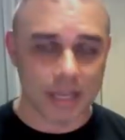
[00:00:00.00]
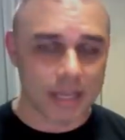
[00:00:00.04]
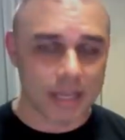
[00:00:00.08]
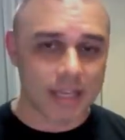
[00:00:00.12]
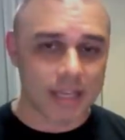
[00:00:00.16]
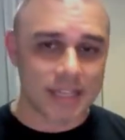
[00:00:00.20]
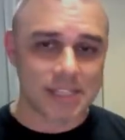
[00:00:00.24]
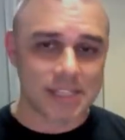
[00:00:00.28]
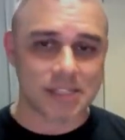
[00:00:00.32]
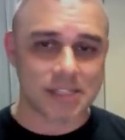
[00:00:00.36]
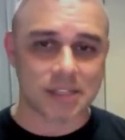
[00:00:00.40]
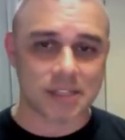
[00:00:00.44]

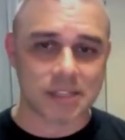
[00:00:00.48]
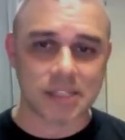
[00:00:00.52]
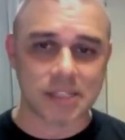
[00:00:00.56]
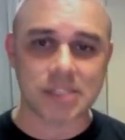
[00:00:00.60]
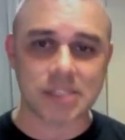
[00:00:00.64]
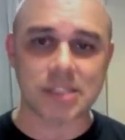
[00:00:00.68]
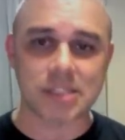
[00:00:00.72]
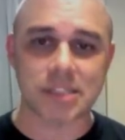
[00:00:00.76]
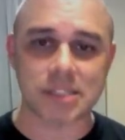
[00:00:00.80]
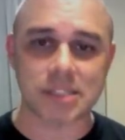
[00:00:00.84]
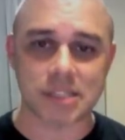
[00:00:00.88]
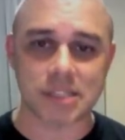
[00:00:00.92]

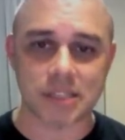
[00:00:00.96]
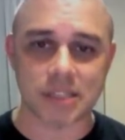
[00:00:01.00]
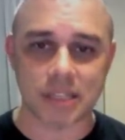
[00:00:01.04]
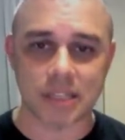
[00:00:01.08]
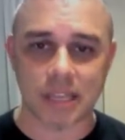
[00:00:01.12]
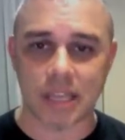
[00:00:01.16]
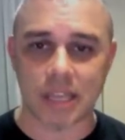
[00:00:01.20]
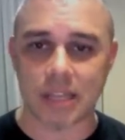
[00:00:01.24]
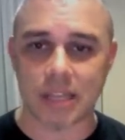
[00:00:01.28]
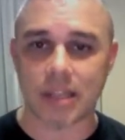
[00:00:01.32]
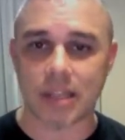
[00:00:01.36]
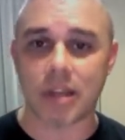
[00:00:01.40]
Statistics
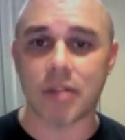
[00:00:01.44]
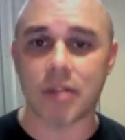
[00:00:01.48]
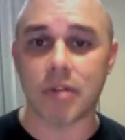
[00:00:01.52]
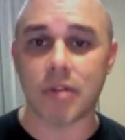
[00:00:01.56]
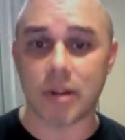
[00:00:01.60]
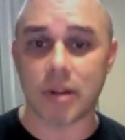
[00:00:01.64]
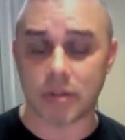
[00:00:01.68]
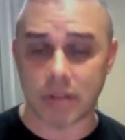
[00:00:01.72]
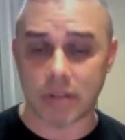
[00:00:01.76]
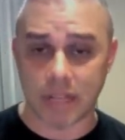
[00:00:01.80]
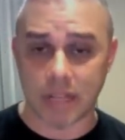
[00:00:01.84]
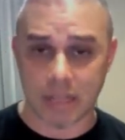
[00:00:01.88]
indicate that
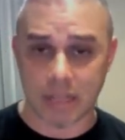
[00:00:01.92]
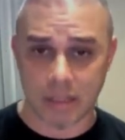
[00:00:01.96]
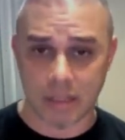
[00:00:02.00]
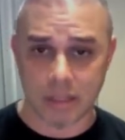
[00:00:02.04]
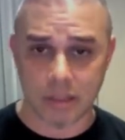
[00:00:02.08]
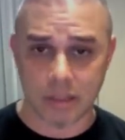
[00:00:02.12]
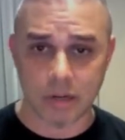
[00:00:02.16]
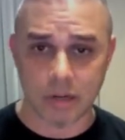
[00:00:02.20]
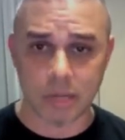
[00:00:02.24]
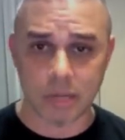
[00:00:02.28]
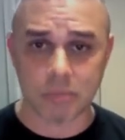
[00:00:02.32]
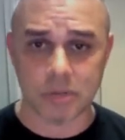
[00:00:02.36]
around
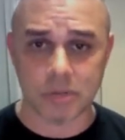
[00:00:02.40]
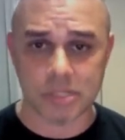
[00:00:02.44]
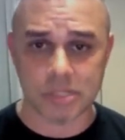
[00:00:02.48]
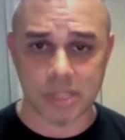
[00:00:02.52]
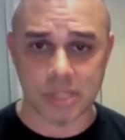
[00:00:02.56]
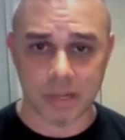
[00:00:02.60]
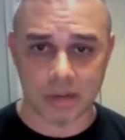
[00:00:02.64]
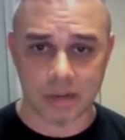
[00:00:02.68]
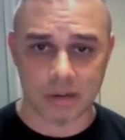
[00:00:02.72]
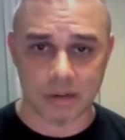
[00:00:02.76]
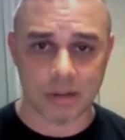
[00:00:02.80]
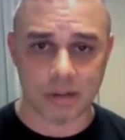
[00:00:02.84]

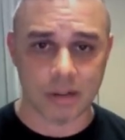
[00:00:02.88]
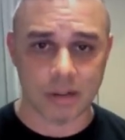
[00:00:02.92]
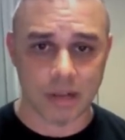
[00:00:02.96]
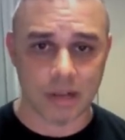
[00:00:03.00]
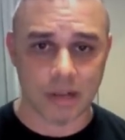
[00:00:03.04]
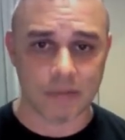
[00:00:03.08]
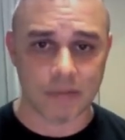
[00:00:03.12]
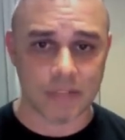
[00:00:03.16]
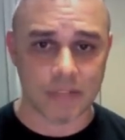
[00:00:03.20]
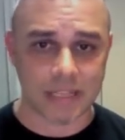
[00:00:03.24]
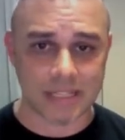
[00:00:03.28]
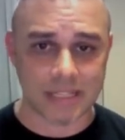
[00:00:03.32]
30%
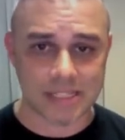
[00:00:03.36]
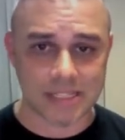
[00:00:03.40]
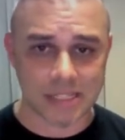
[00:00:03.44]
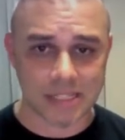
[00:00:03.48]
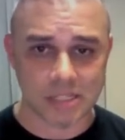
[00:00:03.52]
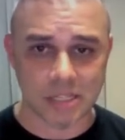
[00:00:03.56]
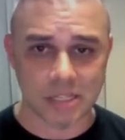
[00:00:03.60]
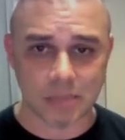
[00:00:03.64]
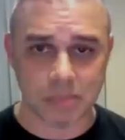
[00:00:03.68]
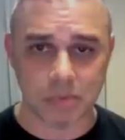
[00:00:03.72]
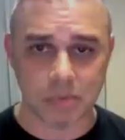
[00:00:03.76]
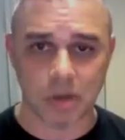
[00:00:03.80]
of the
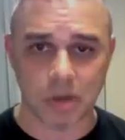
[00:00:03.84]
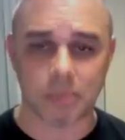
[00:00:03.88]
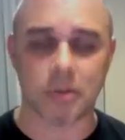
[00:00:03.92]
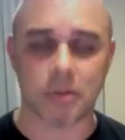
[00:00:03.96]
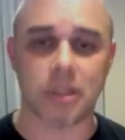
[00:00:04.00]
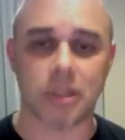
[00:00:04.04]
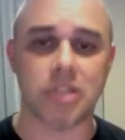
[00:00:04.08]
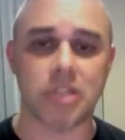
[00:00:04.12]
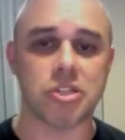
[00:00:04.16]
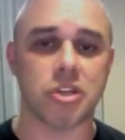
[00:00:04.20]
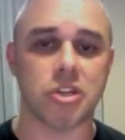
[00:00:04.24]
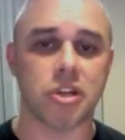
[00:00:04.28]
existing
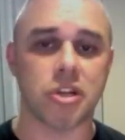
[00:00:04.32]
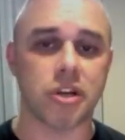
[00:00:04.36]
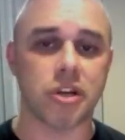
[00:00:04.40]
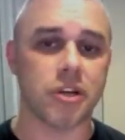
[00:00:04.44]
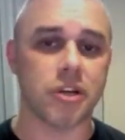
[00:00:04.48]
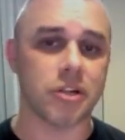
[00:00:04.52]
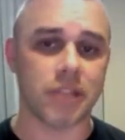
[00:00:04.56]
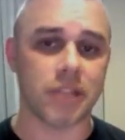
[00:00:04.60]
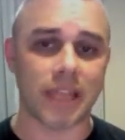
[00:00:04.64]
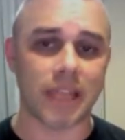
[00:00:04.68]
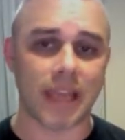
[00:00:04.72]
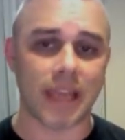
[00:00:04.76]
population
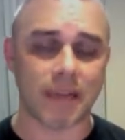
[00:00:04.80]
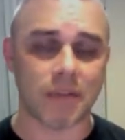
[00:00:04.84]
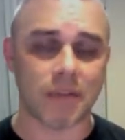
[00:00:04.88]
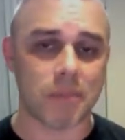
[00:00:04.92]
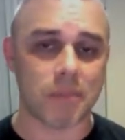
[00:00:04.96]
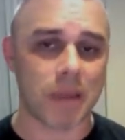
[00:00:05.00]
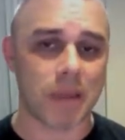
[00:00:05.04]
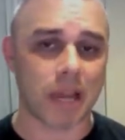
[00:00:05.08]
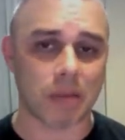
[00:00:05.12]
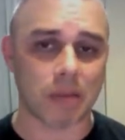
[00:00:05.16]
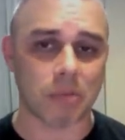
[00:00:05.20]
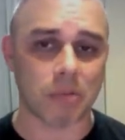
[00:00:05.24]
currently have a
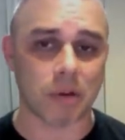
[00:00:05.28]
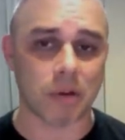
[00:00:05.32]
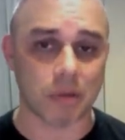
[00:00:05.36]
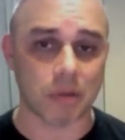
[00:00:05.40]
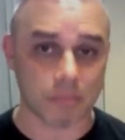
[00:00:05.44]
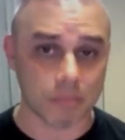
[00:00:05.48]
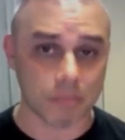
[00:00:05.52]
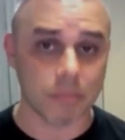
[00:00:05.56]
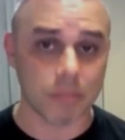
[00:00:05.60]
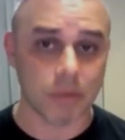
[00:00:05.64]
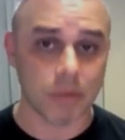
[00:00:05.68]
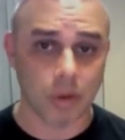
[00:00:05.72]
back
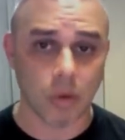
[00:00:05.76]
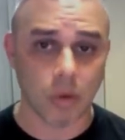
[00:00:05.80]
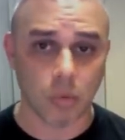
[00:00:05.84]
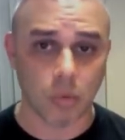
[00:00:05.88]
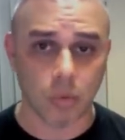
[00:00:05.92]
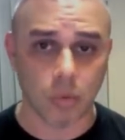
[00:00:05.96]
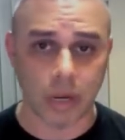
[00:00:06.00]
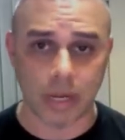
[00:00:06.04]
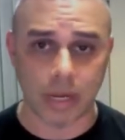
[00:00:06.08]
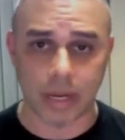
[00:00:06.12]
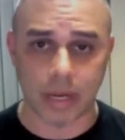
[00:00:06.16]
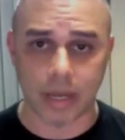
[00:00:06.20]
problem
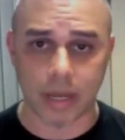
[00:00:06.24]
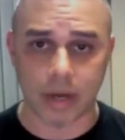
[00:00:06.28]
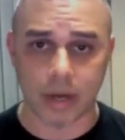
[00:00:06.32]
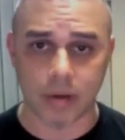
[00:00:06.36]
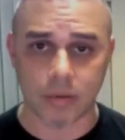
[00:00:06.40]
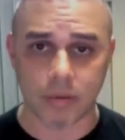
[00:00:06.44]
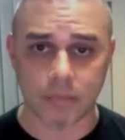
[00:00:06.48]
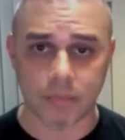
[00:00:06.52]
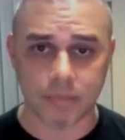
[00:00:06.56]
right now.